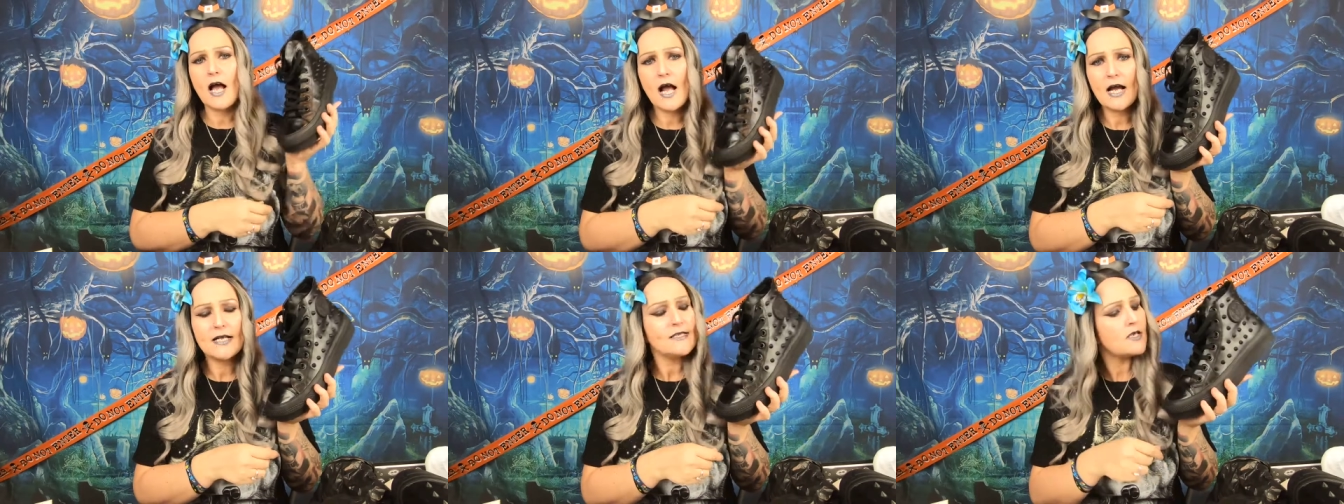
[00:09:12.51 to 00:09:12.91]

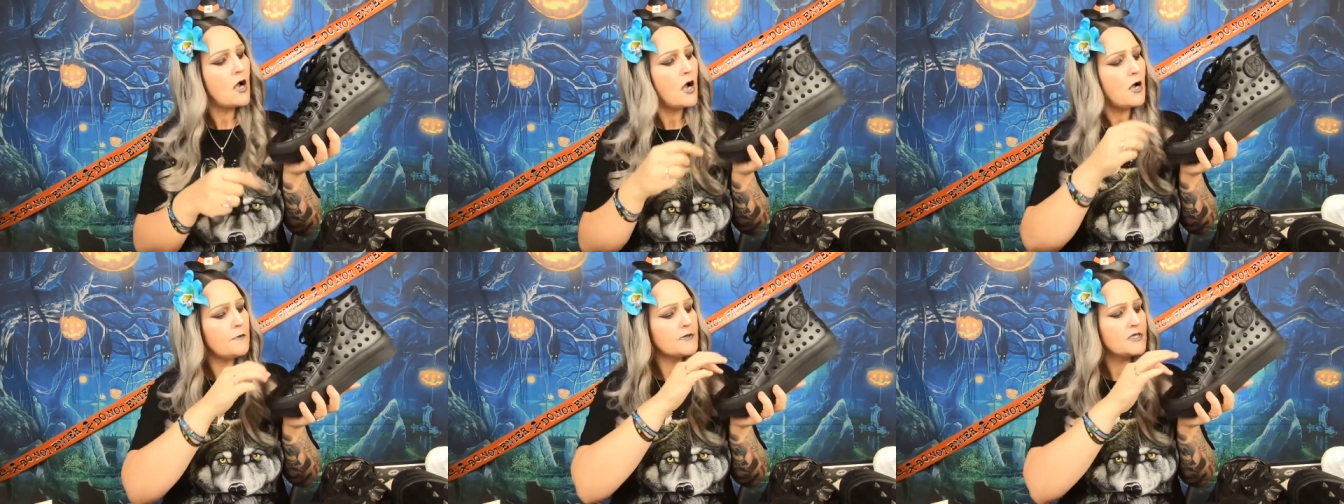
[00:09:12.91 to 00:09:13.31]
high
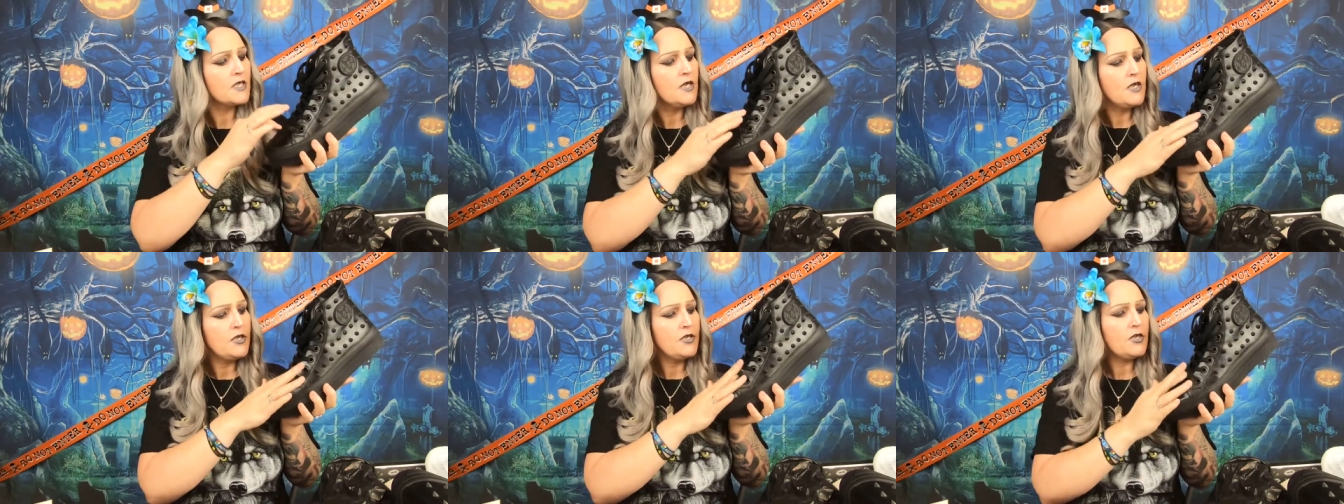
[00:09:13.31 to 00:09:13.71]
tops,
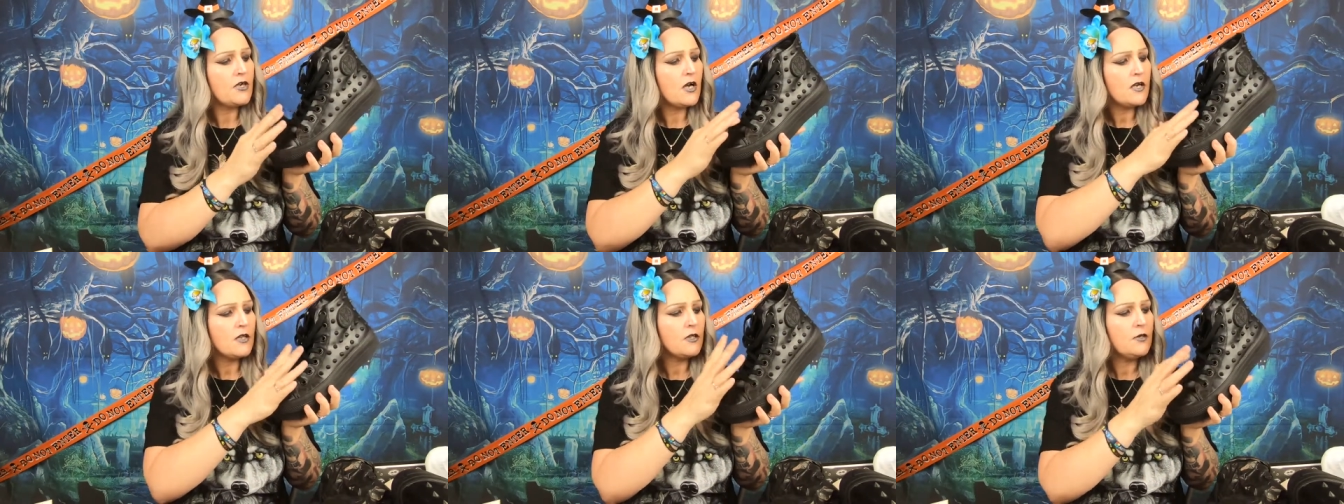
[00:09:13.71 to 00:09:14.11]
you've
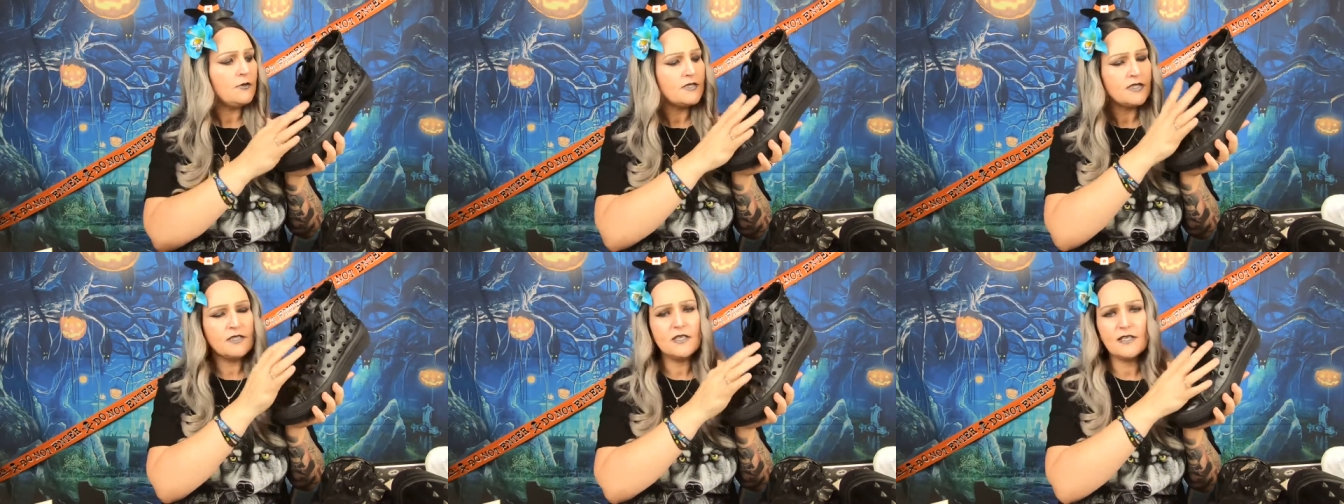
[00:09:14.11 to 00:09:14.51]
got to
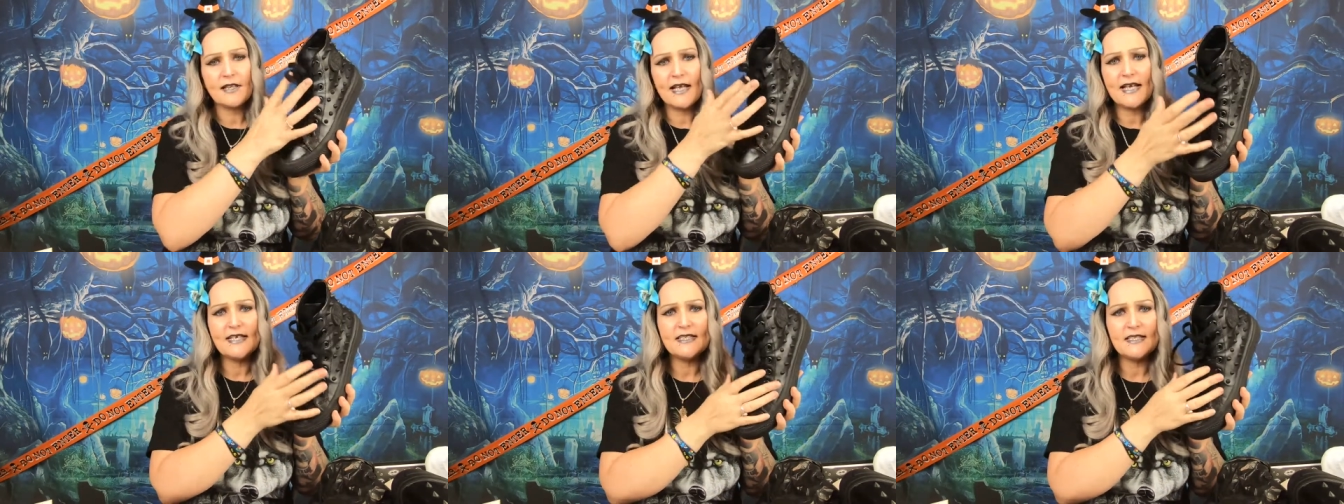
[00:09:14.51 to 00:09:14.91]
loosen your
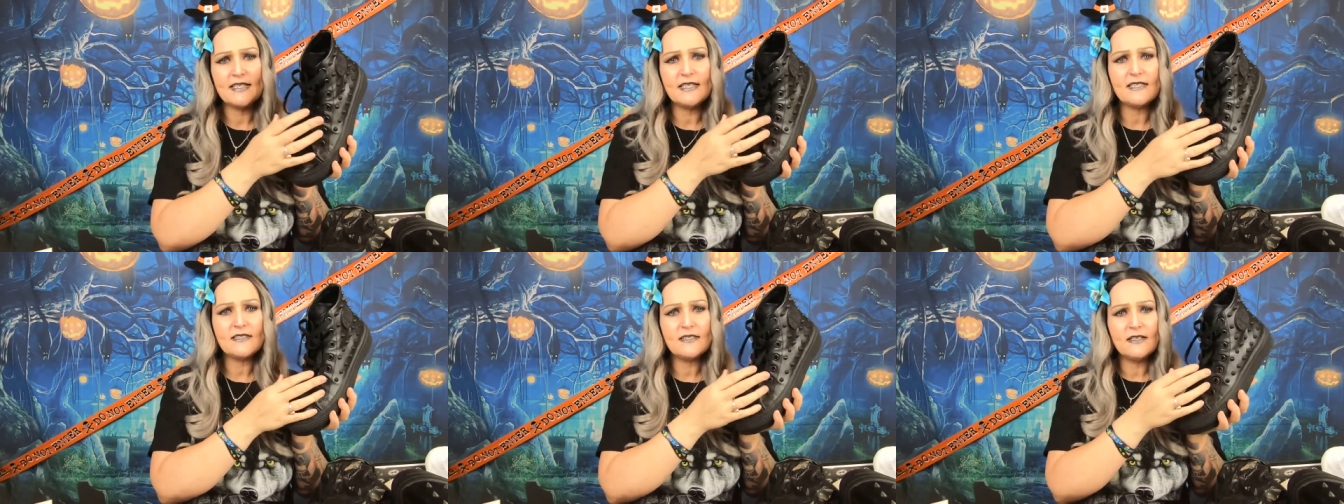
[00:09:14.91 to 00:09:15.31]

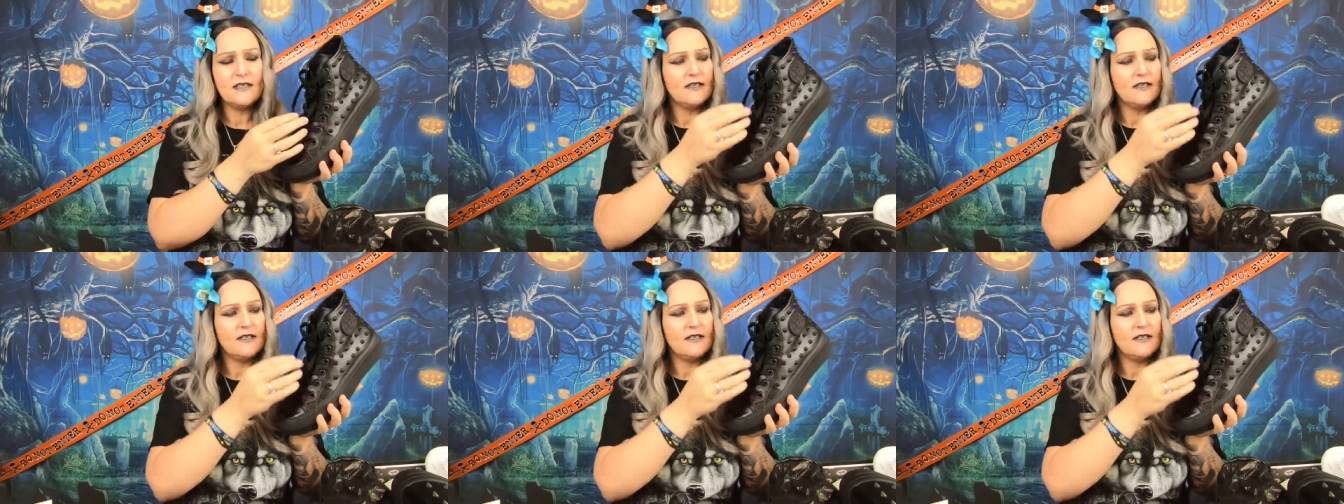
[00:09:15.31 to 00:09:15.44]
laces